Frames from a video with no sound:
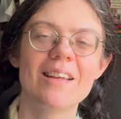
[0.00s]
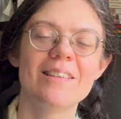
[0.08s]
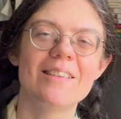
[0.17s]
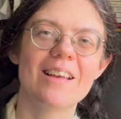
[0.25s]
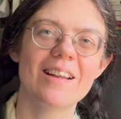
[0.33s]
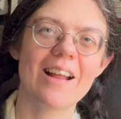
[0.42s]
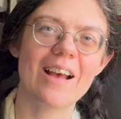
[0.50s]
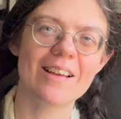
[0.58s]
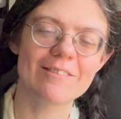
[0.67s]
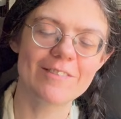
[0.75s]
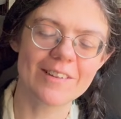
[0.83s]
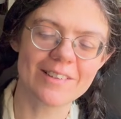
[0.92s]
that
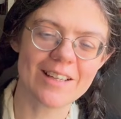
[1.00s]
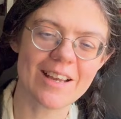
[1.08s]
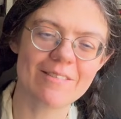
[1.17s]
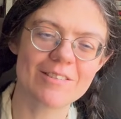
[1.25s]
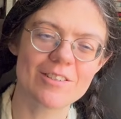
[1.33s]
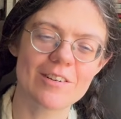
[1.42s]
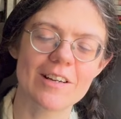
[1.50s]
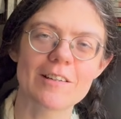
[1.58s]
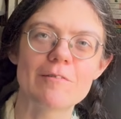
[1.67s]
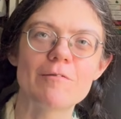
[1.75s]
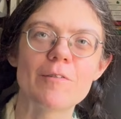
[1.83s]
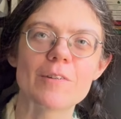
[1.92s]
I felt like I was trying
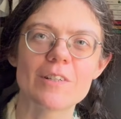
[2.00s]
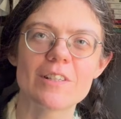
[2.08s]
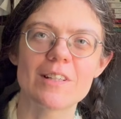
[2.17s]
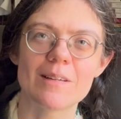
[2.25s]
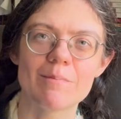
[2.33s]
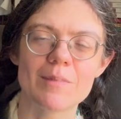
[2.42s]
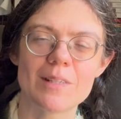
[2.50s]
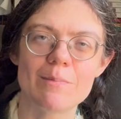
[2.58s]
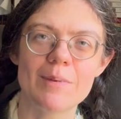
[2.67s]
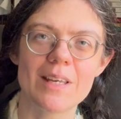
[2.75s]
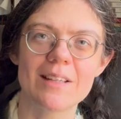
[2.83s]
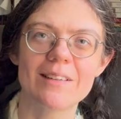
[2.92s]
to force them to
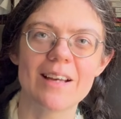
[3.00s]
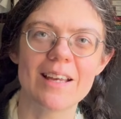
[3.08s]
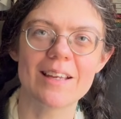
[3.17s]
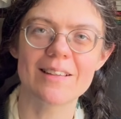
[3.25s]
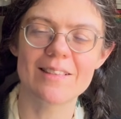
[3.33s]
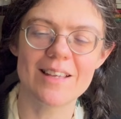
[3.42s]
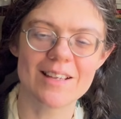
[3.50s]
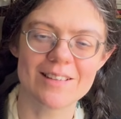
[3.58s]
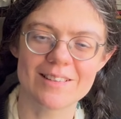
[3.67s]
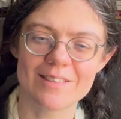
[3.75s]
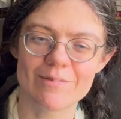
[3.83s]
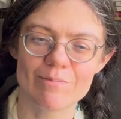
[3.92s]
be like
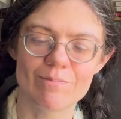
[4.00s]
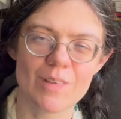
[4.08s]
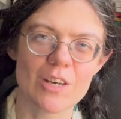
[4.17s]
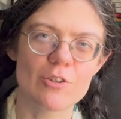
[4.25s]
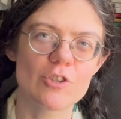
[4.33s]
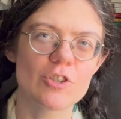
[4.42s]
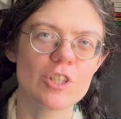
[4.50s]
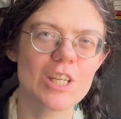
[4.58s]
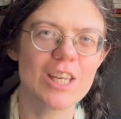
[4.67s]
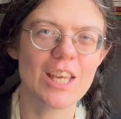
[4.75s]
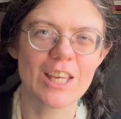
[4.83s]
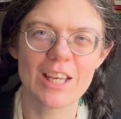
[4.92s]
these
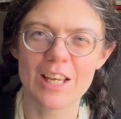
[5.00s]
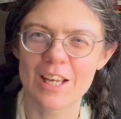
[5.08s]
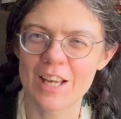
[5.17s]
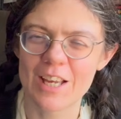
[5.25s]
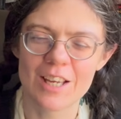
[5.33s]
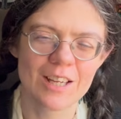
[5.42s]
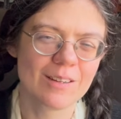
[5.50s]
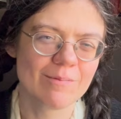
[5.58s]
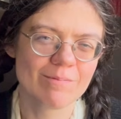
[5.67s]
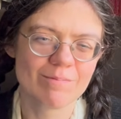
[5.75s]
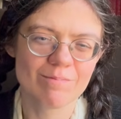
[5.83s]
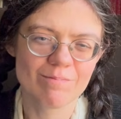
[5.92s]
intriguing,
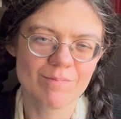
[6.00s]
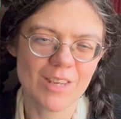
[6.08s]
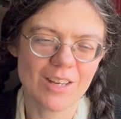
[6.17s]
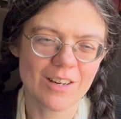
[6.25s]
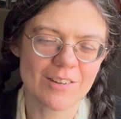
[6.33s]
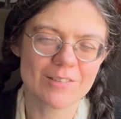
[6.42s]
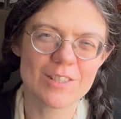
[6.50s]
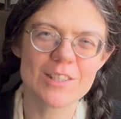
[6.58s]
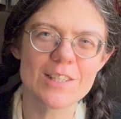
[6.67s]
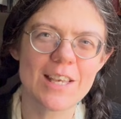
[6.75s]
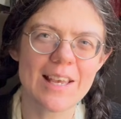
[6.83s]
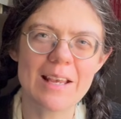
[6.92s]
you know,
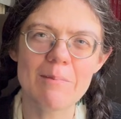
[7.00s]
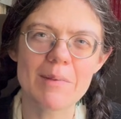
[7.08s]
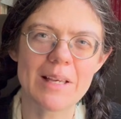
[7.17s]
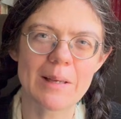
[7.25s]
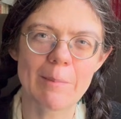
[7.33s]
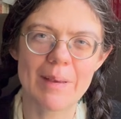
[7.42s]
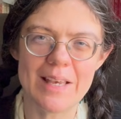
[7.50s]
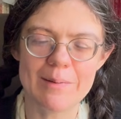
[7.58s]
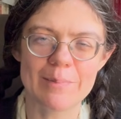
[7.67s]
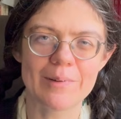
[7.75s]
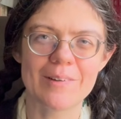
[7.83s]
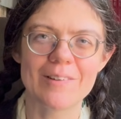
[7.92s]
scheming
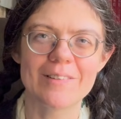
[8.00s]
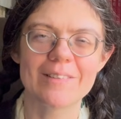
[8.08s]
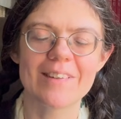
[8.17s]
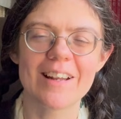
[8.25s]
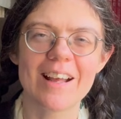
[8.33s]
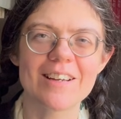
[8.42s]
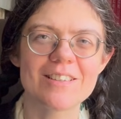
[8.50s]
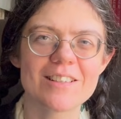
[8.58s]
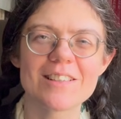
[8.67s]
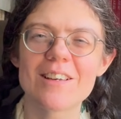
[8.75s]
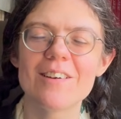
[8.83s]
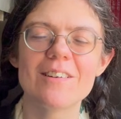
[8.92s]
people that I
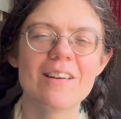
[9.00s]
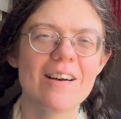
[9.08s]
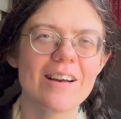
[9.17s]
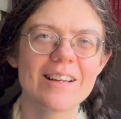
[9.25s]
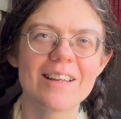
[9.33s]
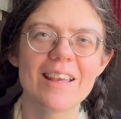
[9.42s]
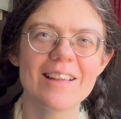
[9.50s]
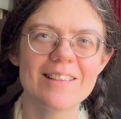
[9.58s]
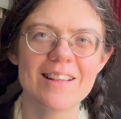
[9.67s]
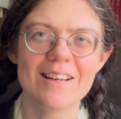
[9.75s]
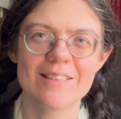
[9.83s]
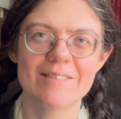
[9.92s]
just could not
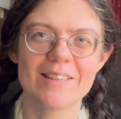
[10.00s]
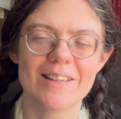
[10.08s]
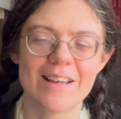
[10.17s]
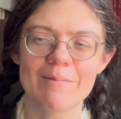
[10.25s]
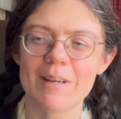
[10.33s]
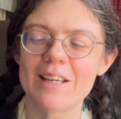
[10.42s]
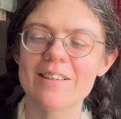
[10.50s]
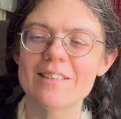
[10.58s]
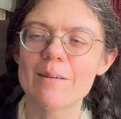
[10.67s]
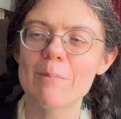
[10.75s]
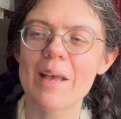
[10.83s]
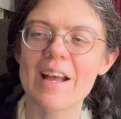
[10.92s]
get there with them. I
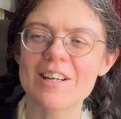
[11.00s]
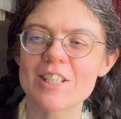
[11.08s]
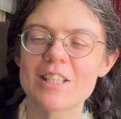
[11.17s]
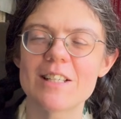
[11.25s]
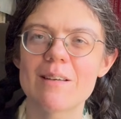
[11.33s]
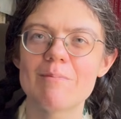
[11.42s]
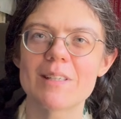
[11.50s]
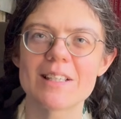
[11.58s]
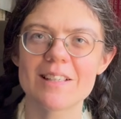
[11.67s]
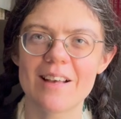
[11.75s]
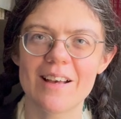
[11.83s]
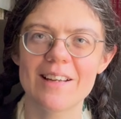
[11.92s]
couldn't imagine them
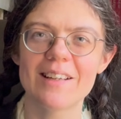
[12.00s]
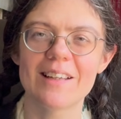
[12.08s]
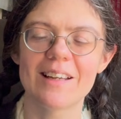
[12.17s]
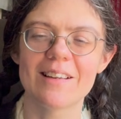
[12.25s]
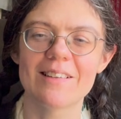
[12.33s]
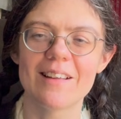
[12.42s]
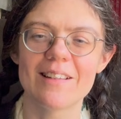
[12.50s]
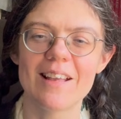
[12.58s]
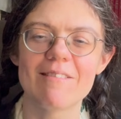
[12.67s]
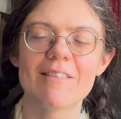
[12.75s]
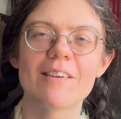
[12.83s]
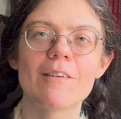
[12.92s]
deciding that
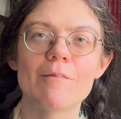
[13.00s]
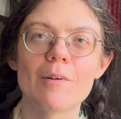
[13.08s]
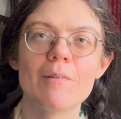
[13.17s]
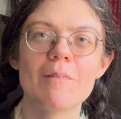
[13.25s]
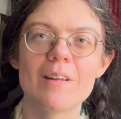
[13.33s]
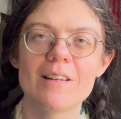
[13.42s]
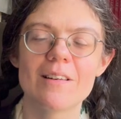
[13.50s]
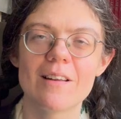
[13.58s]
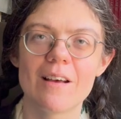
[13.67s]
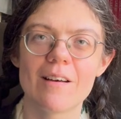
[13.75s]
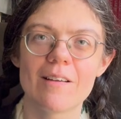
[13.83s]
they were going to ruin